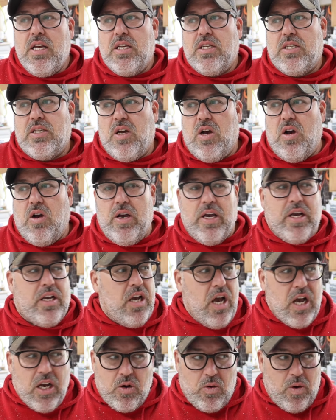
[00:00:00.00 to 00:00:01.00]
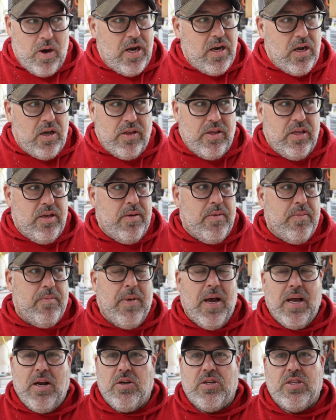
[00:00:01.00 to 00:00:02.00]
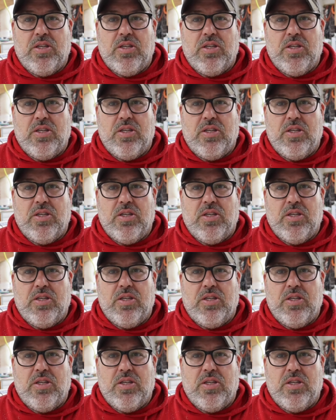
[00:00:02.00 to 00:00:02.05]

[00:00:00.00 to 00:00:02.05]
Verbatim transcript: So it cut great on the miter